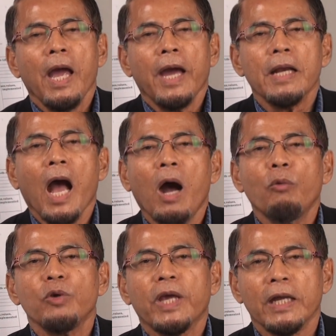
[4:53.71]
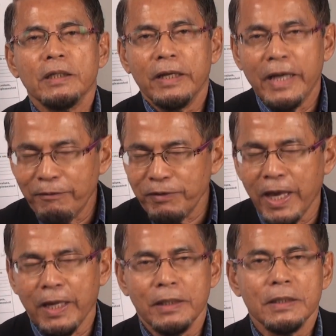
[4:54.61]
and how we can
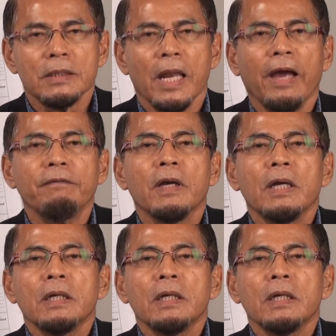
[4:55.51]
navigate this life